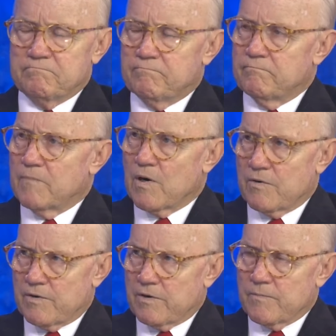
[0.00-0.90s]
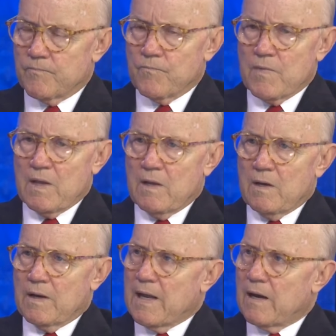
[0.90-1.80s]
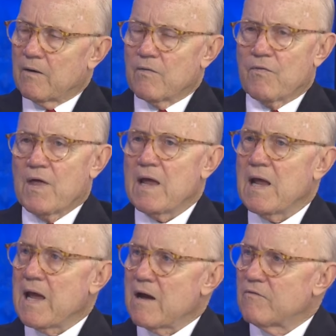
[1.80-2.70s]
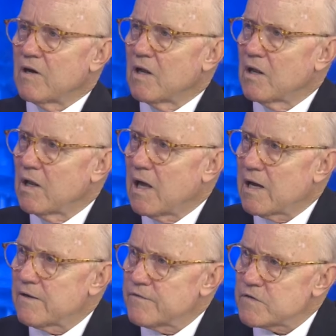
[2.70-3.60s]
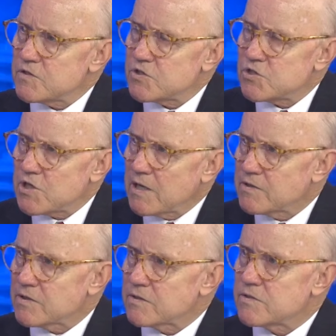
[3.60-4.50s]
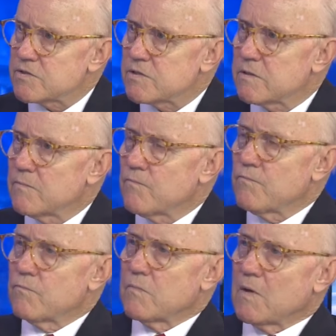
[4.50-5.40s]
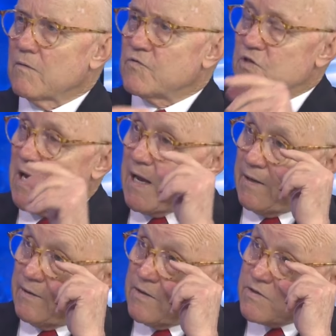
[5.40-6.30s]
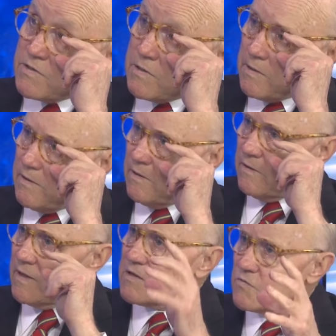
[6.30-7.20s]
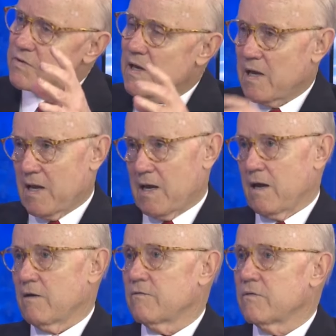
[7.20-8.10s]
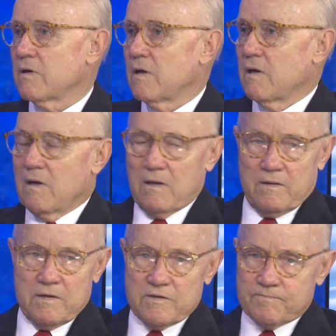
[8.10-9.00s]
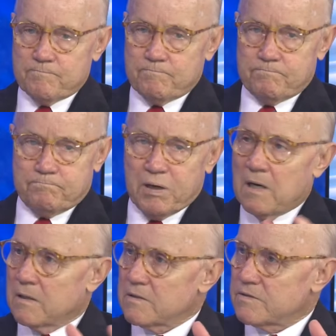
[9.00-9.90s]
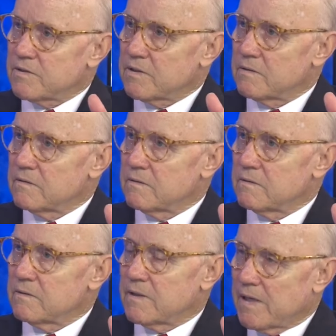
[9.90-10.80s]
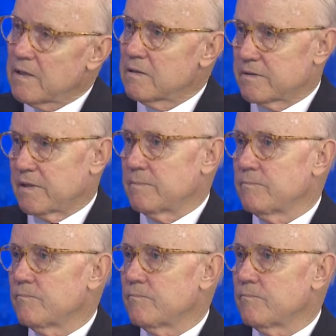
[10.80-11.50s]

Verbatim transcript: murder. Now, they have a life sentence of sadness. That's what they have. These punks that killed him